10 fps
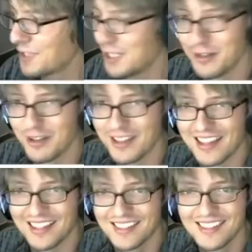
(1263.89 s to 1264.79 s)
to do with
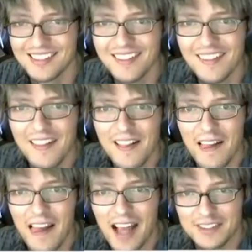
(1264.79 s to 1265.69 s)
this?
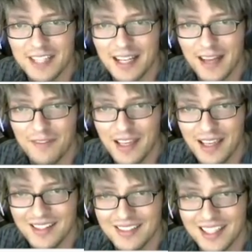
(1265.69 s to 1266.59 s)
Hashtag
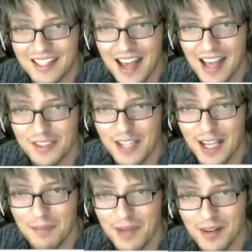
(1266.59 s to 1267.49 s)
Afghanistan,
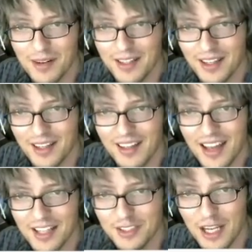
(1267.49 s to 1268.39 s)
hashtag America,
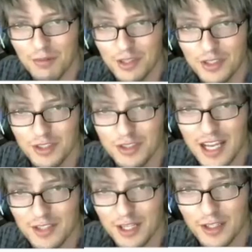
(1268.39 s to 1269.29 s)
hashtag richest,
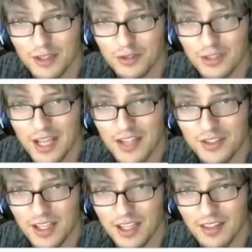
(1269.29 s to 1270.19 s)
hashtag country,
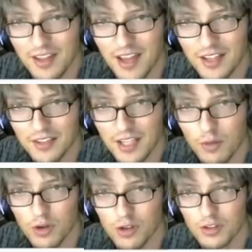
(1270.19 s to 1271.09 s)
hashtag in the, hashtag
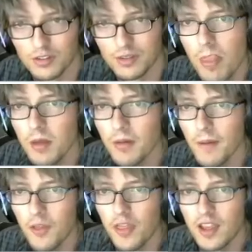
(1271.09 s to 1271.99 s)
world. You might
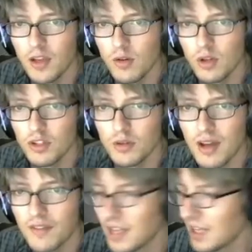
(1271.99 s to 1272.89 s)
be thinking, what do
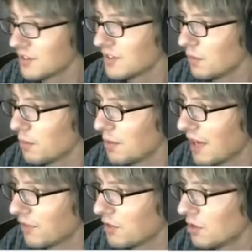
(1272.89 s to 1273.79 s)
Afghanistan women
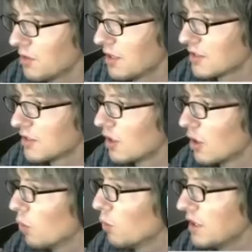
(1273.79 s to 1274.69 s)
have to do with this?
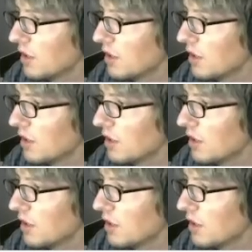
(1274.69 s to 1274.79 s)
We